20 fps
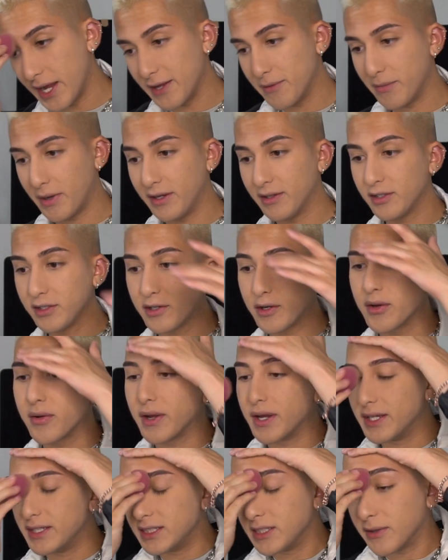it might look
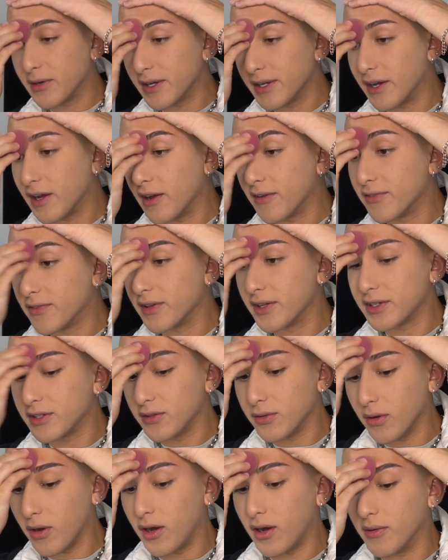crazy right now. I feel like
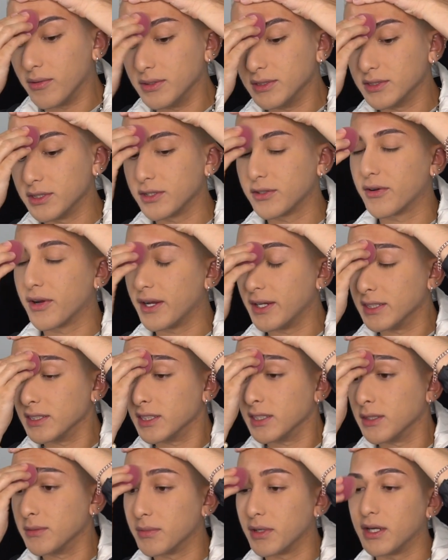you always look
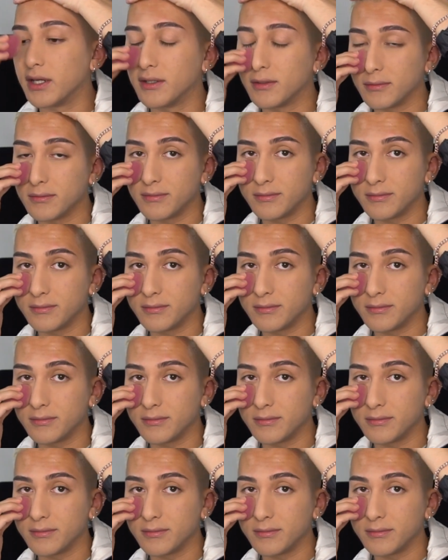crazy, but